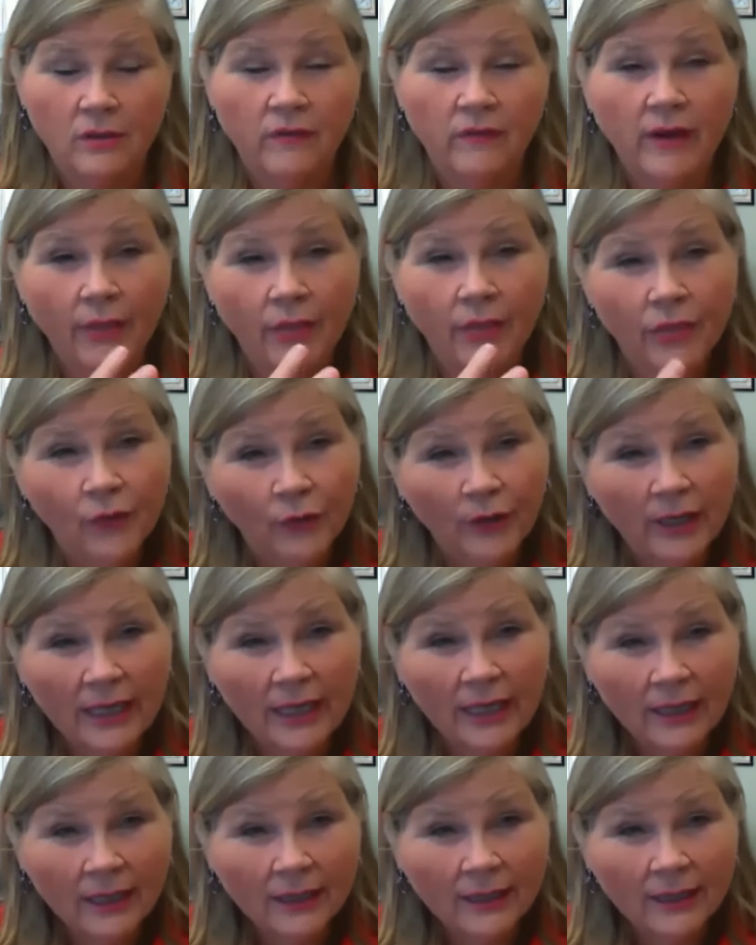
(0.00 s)
You've got
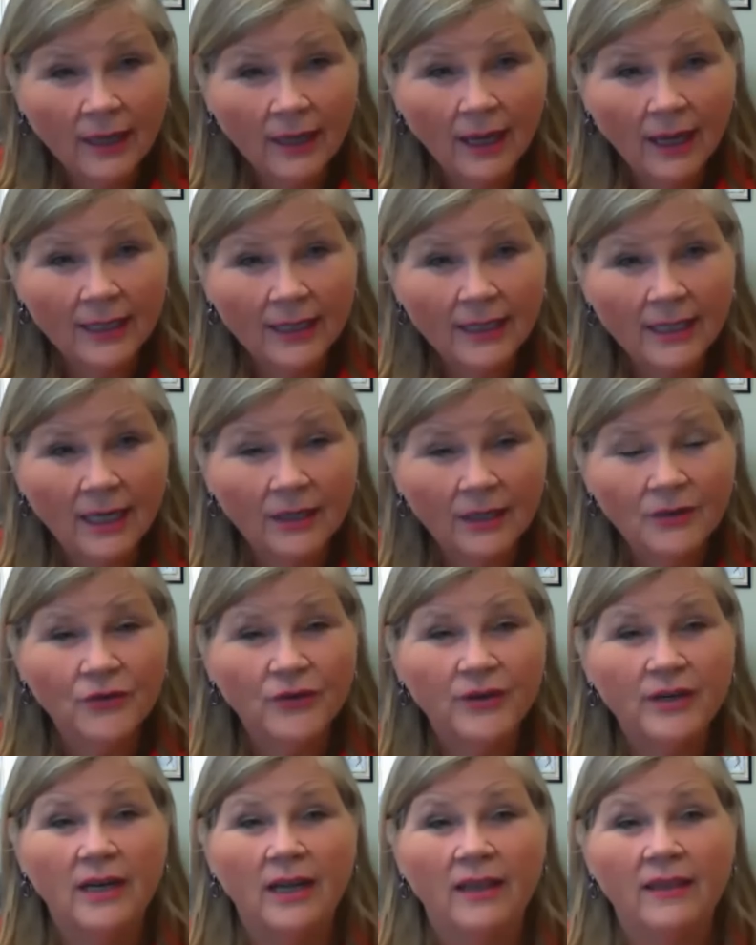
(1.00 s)

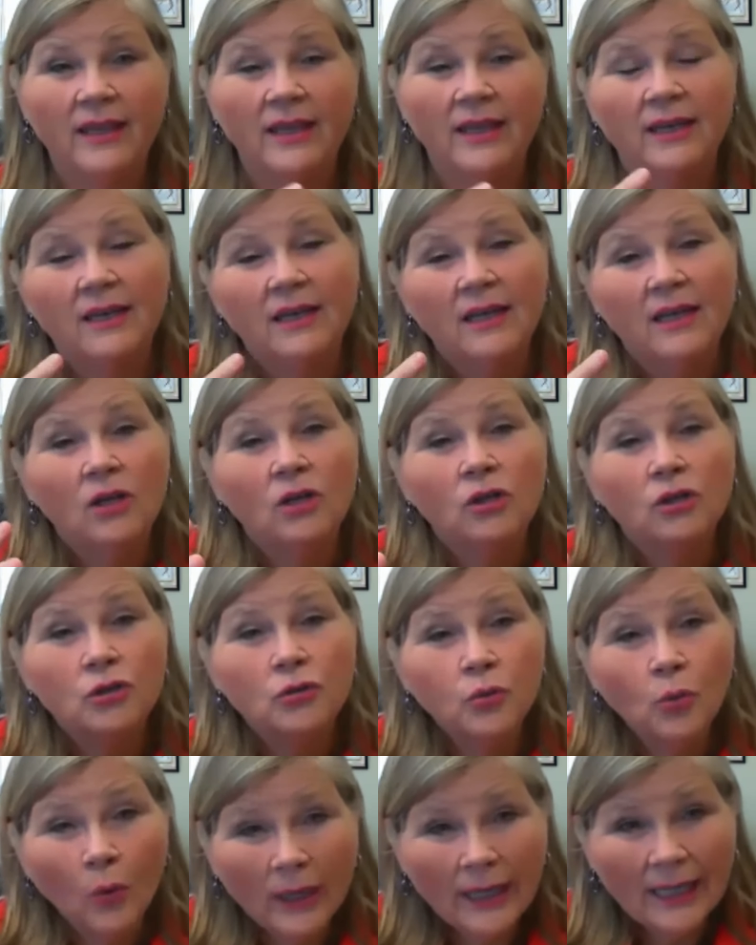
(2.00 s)
3,900 and then
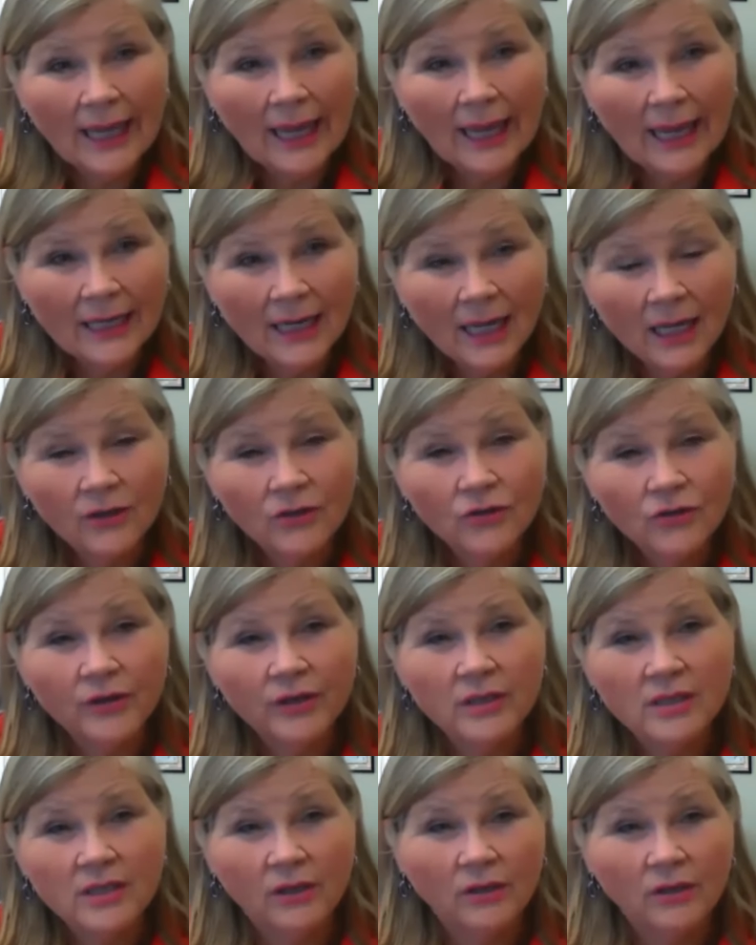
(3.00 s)

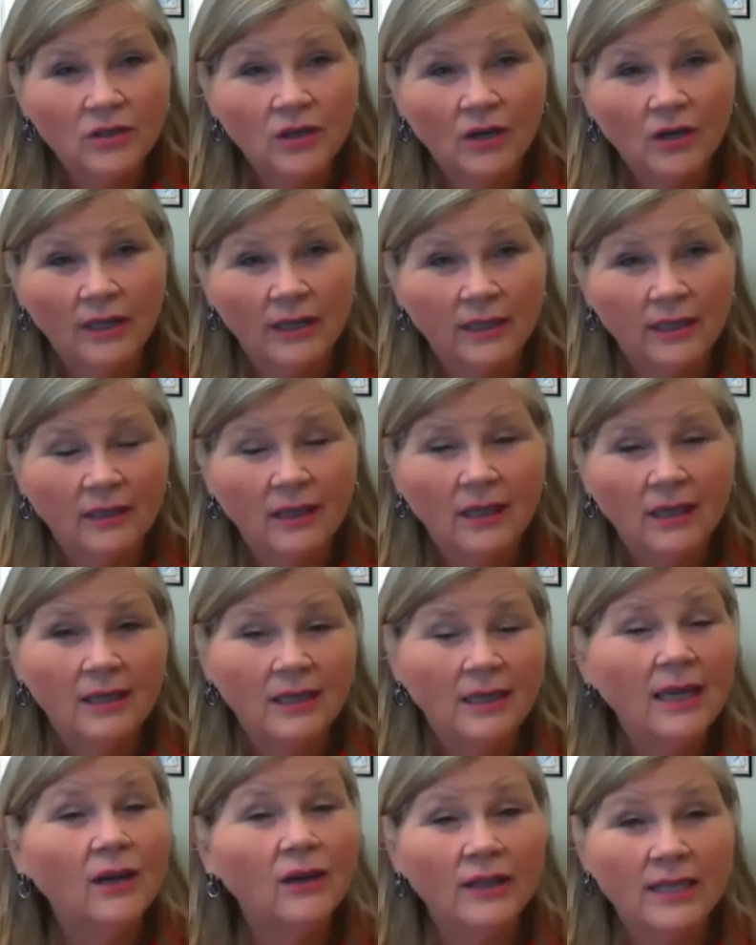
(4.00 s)
2,800, so you're talking
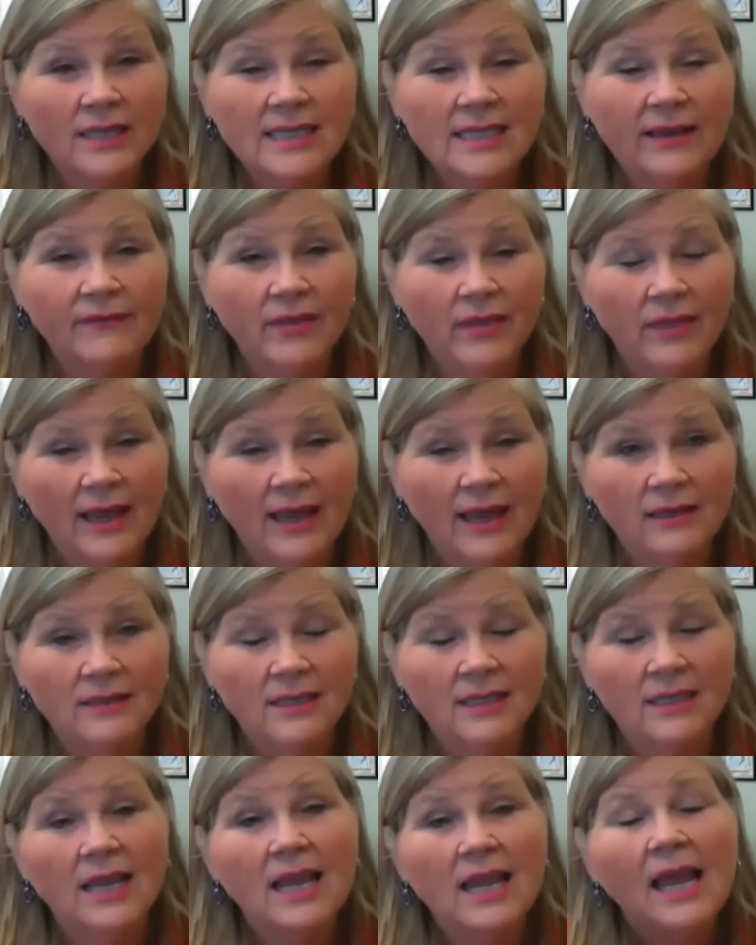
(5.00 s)
nearly
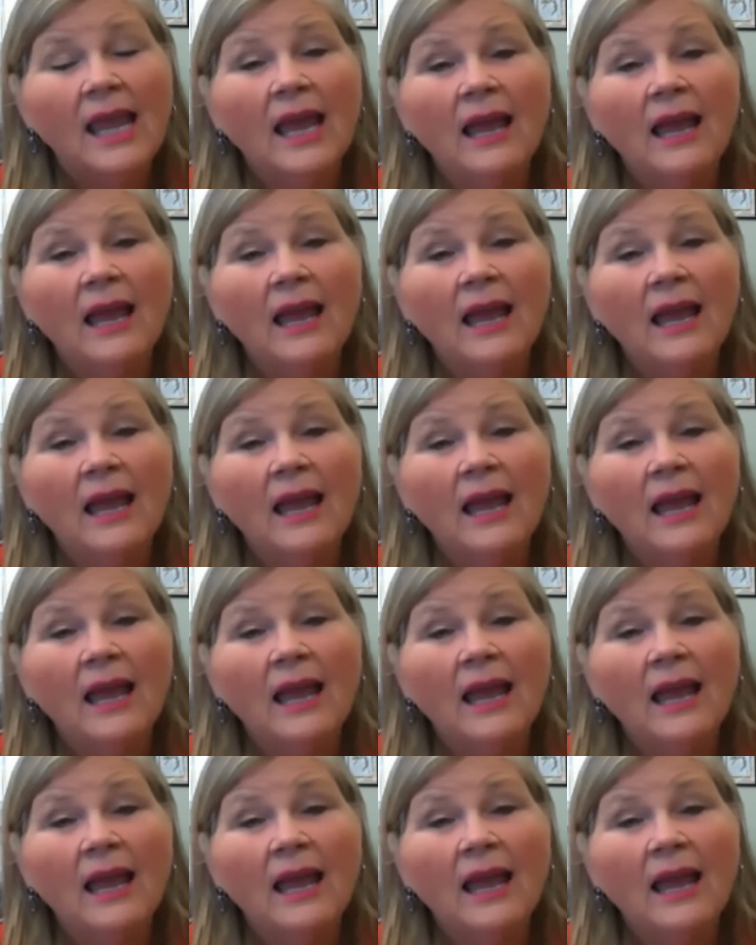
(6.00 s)
7,000.